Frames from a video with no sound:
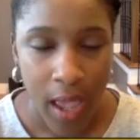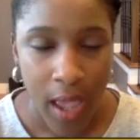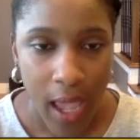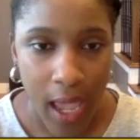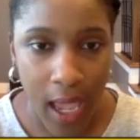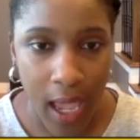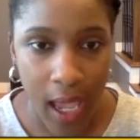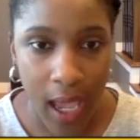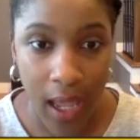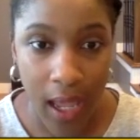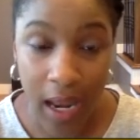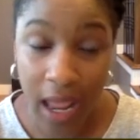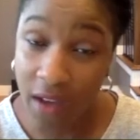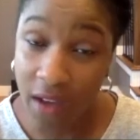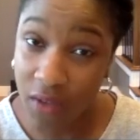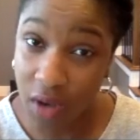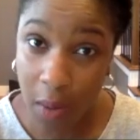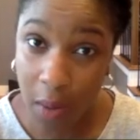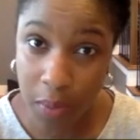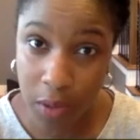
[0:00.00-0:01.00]
and
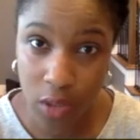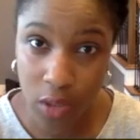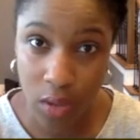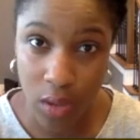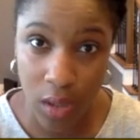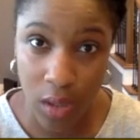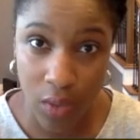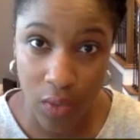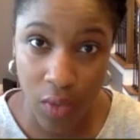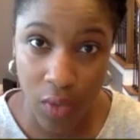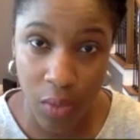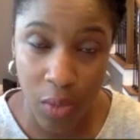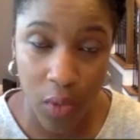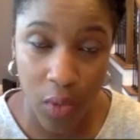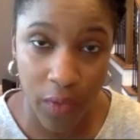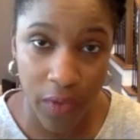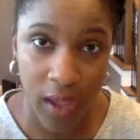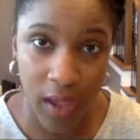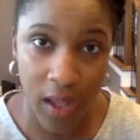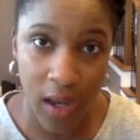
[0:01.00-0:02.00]
have an opportunity to
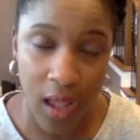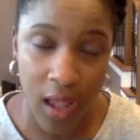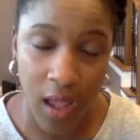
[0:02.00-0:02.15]
remove it